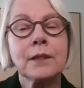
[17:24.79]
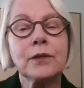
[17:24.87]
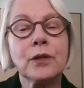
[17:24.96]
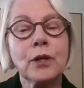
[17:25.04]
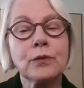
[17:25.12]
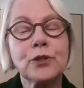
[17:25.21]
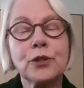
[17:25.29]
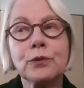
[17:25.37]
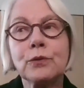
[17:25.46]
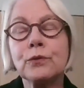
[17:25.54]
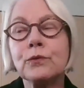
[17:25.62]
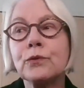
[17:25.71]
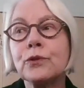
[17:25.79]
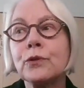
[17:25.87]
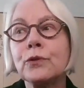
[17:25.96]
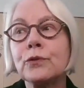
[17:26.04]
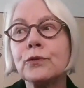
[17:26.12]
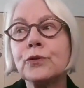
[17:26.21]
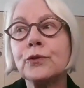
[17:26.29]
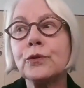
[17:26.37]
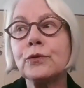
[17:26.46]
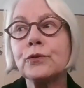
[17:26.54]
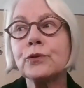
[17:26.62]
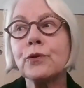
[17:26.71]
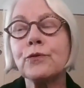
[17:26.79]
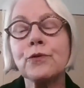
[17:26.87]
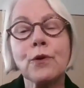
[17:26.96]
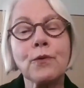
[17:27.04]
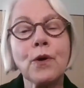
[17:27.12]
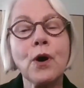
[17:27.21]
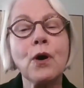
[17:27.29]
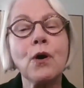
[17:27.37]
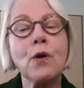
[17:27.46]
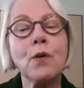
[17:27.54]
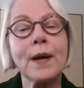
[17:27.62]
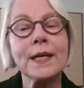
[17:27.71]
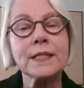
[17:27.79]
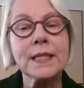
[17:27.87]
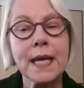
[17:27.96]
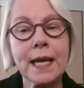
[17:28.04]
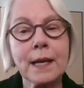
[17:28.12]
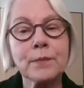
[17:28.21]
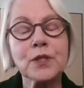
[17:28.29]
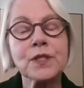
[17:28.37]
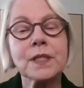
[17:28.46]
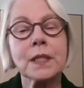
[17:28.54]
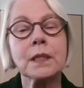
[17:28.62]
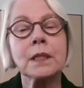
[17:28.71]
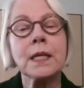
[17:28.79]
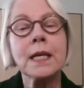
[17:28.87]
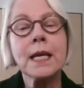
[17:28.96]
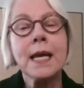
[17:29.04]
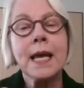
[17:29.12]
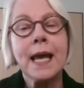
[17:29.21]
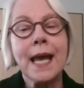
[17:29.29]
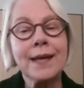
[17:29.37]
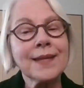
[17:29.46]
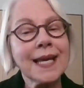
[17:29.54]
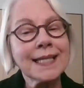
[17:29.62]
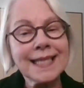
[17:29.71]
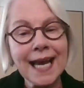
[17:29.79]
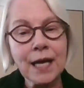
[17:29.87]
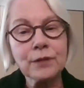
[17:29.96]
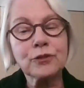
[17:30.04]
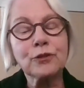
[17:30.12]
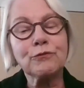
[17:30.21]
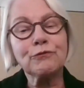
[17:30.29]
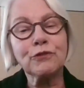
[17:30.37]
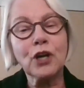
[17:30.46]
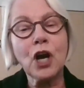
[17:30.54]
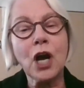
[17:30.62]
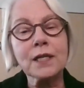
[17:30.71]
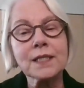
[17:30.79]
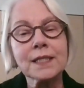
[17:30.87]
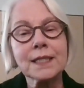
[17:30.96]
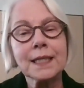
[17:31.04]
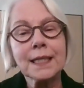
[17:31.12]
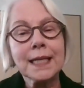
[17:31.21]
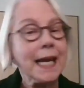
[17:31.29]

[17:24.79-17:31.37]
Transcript: to Thoreau and to Emerson, and then down to Frost,